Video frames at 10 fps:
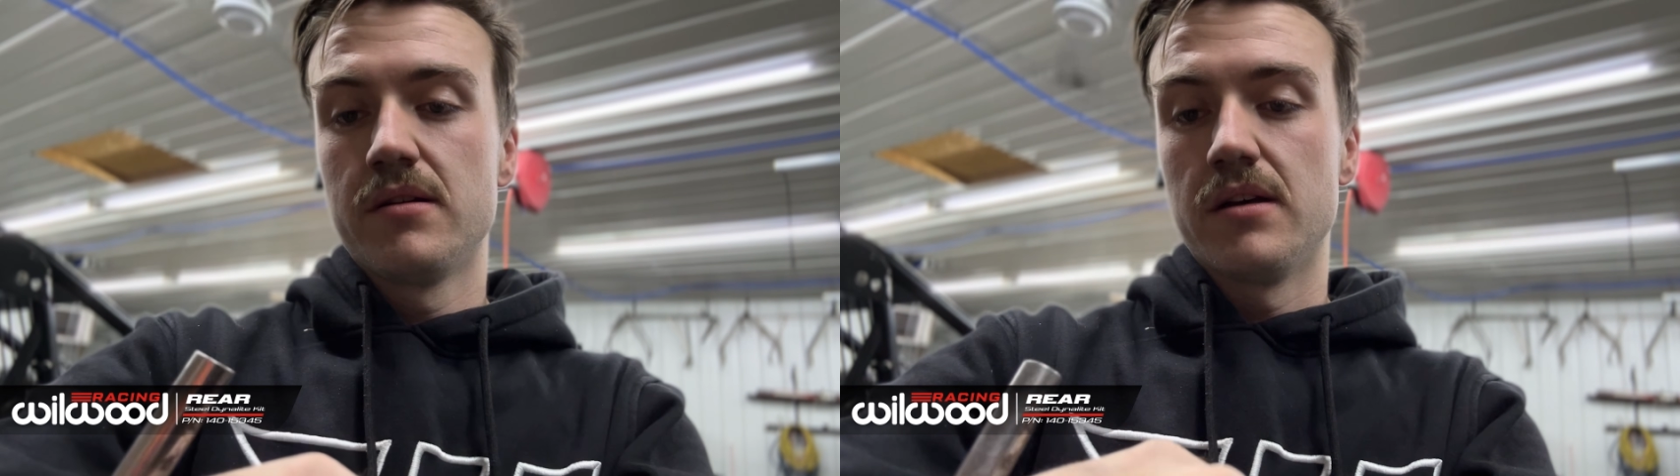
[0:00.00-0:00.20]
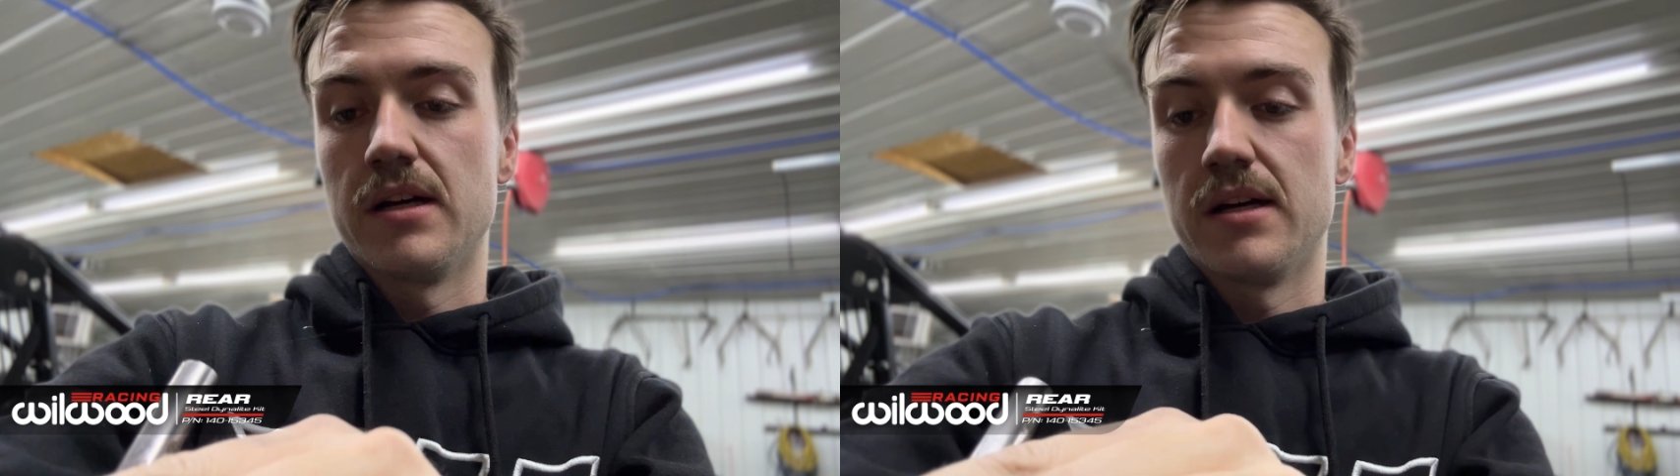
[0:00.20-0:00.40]

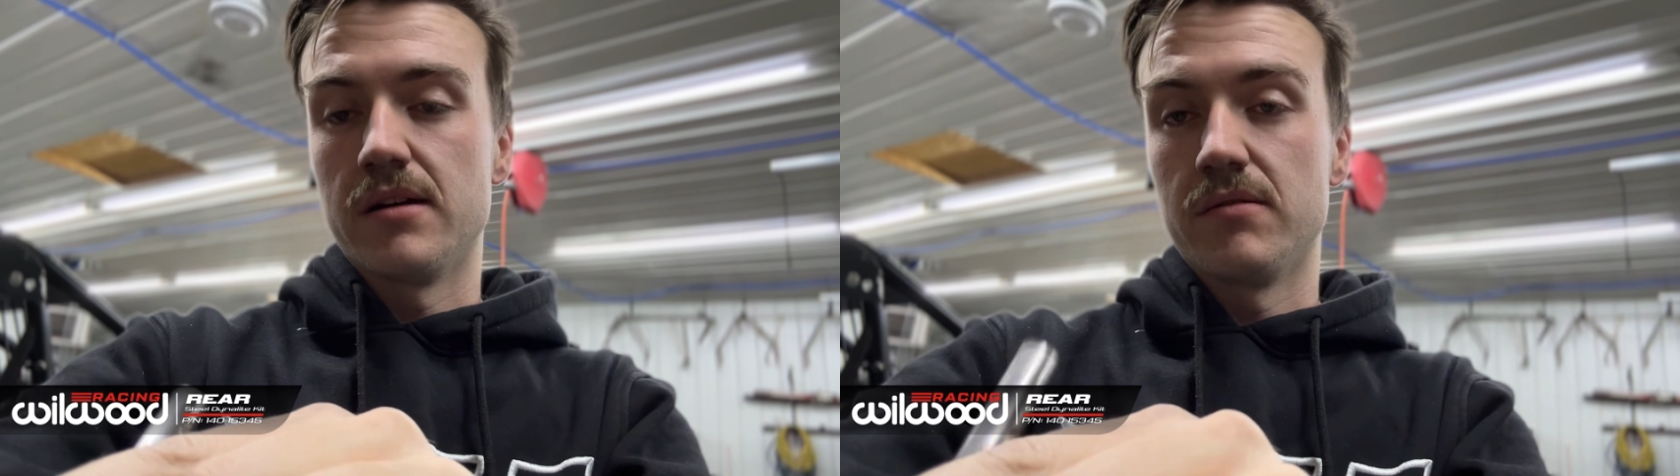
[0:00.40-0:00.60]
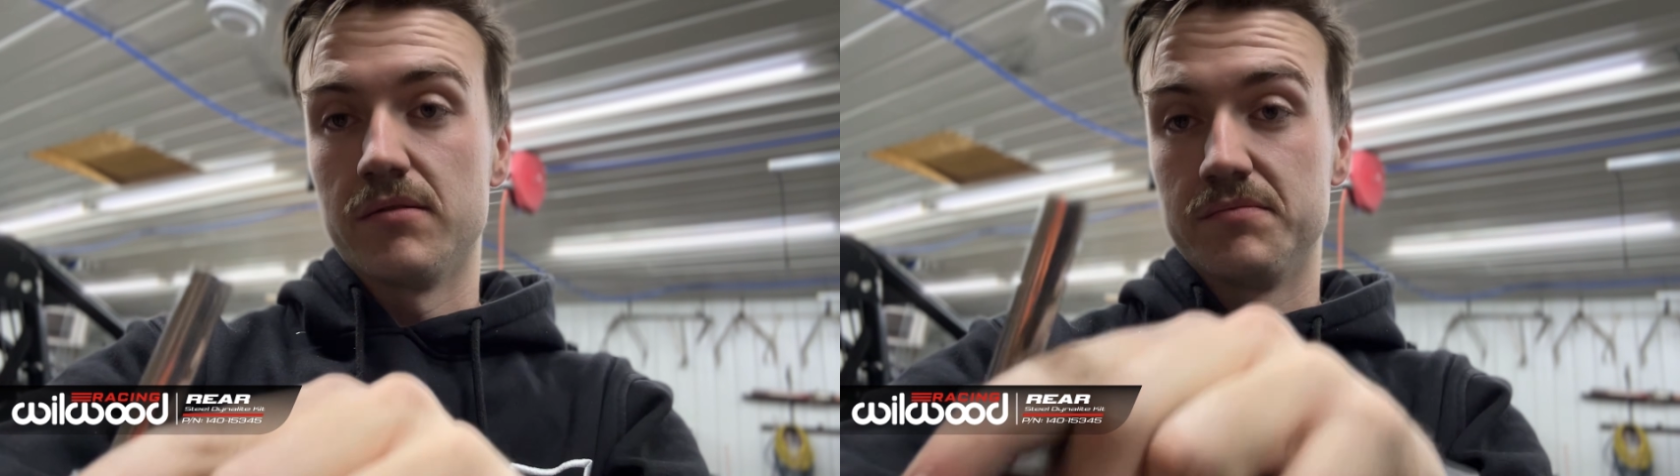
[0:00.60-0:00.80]

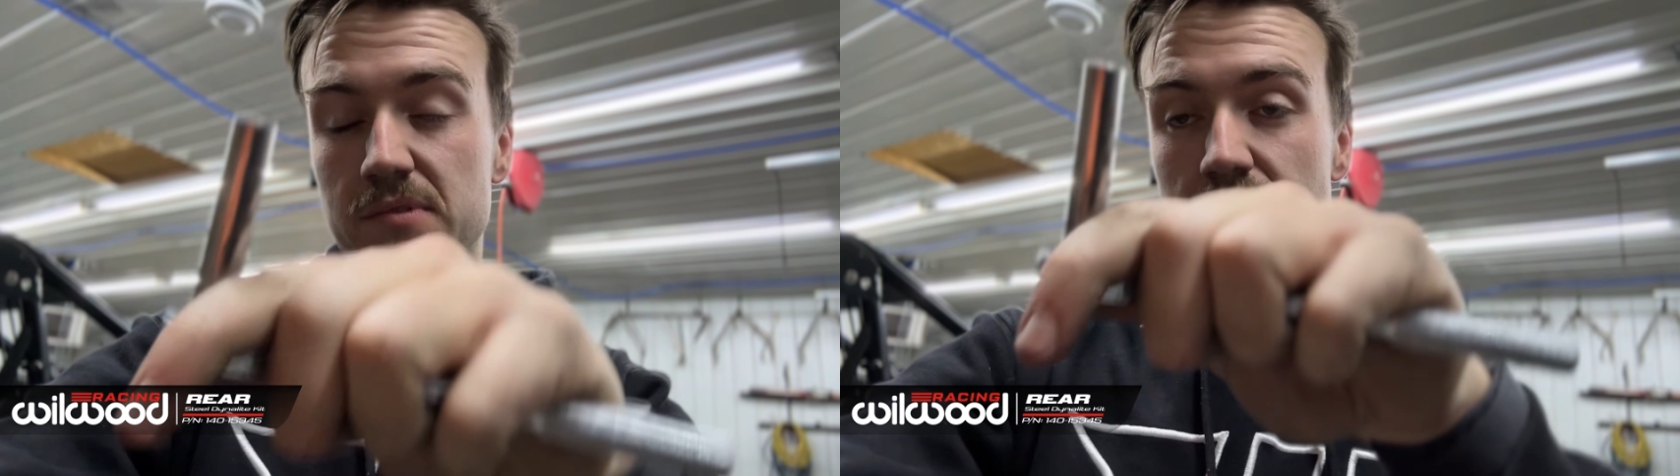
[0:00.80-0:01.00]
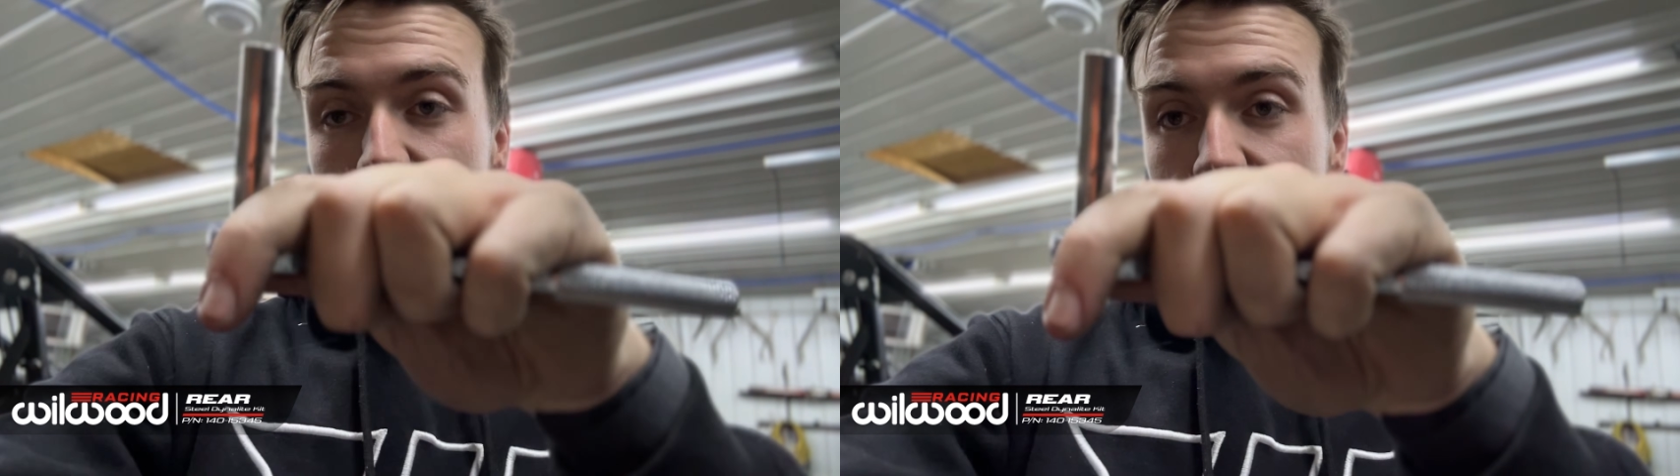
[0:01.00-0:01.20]

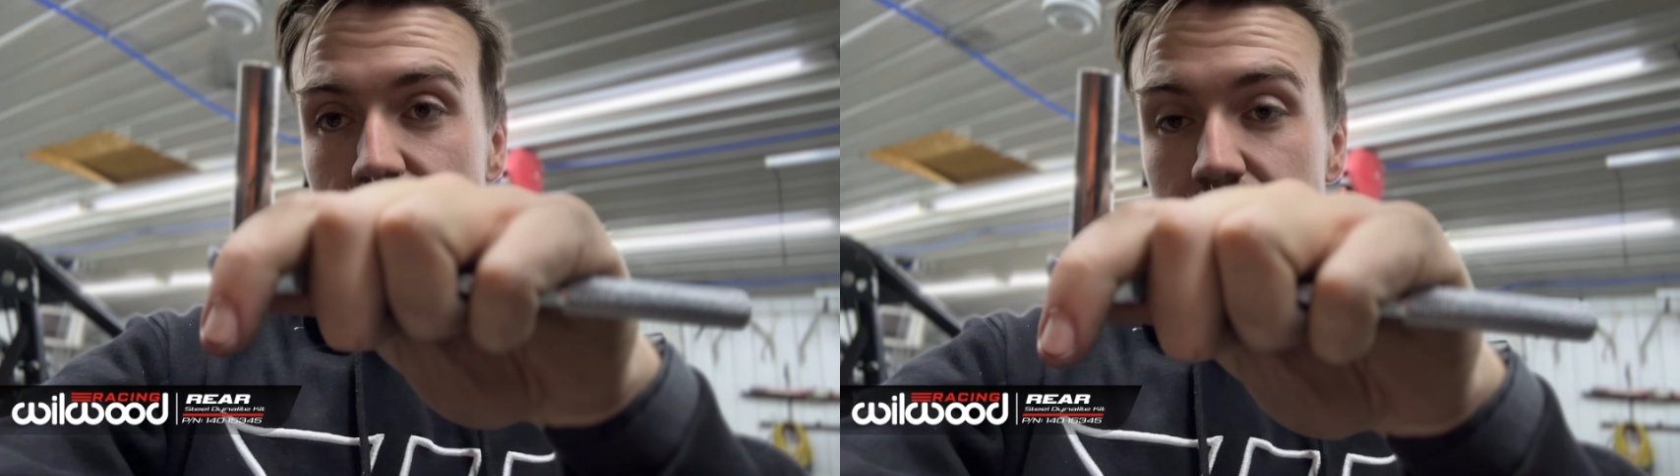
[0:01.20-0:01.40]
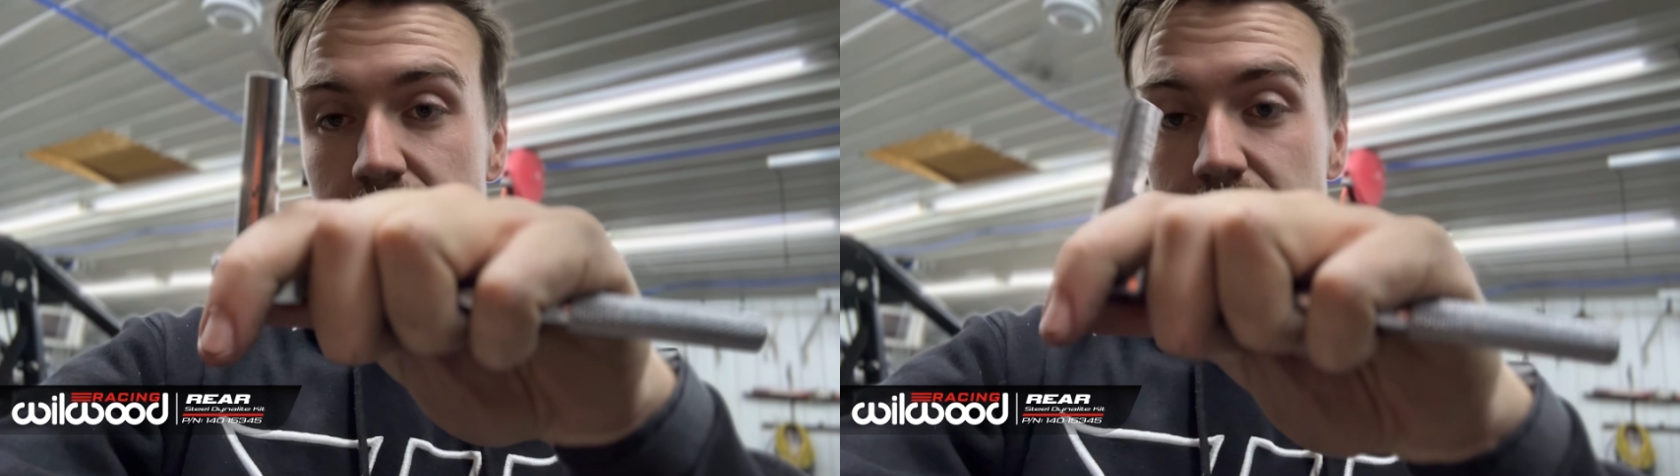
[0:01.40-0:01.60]
long
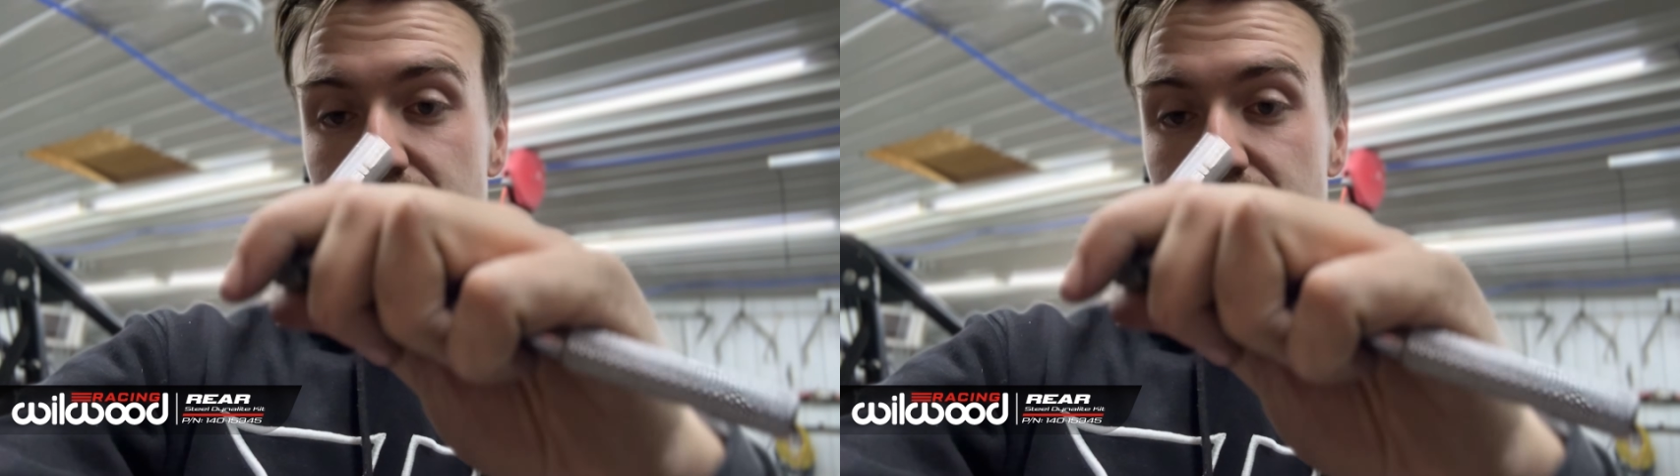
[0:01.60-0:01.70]
socket,